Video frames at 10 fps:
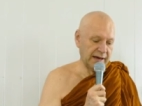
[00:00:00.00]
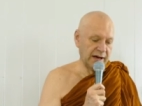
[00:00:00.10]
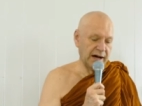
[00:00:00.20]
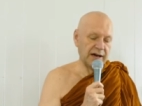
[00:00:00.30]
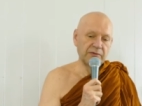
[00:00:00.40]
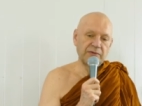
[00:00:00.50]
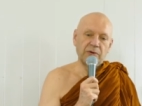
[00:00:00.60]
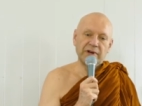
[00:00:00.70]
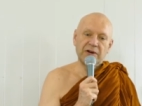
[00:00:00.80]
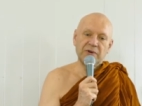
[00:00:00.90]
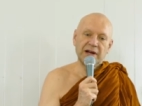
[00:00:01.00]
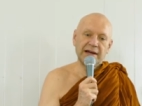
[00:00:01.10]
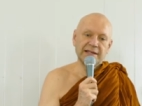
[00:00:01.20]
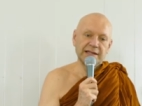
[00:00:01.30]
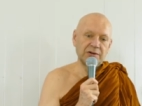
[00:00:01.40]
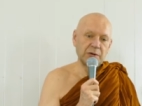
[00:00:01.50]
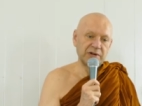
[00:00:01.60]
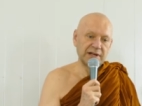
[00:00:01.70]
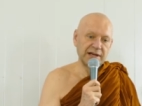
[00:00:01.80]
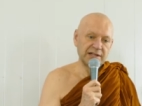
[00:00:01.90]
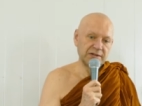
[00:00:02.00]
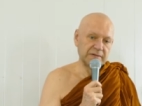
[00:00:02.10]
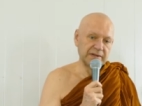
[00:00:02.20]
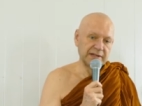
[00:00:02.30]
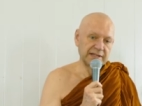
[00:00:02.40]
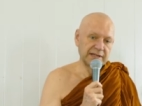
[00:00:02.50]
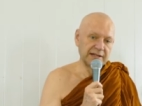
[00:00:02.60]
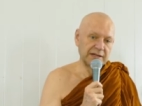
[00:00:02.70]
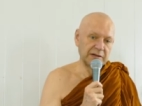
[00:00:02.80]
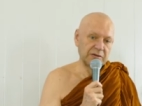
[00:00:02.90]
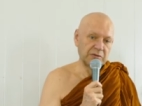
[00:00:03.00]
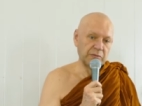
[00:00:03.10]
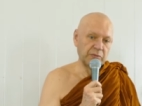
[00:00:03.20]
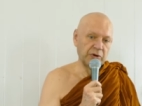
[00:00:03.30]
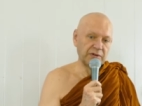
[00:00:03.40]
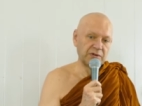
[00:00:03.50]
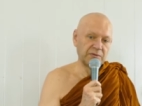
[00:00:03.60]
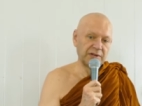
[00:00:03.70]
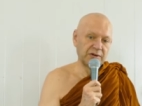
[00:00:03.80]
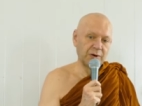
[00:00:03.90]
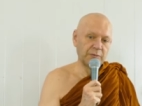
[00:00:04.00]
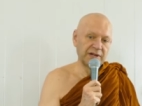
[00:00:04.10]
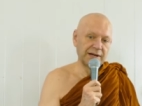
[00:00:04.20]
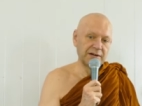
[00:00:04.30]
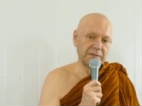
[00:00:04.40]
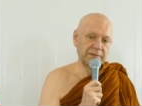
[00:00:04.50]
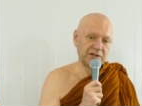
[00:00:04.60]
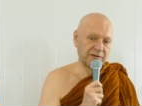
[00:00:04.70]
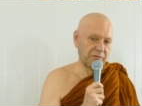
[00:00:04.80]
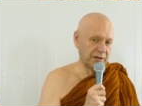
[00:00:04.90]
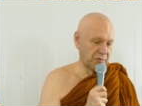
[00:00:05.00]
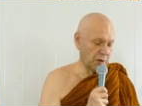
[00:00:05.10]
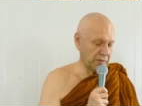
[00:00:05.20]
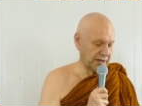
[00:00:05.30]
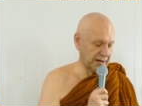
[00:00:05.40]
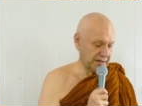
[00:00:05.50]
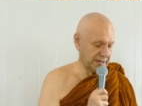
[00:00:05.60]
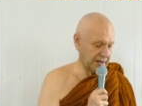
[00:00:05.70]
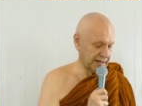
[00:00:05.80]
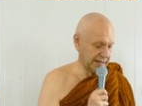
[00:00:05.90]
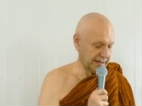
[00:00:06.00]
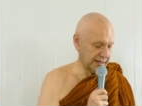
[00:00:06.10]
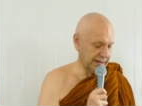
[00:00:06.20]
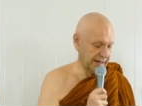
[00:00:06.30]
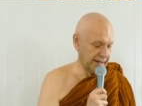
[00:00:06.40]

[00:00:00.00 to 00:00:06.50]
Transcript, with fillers: I thought I realized the interpretation of this. I didn't bothered to read the commentaries. Maybe I should read the commentaries, but I didn't. Uh,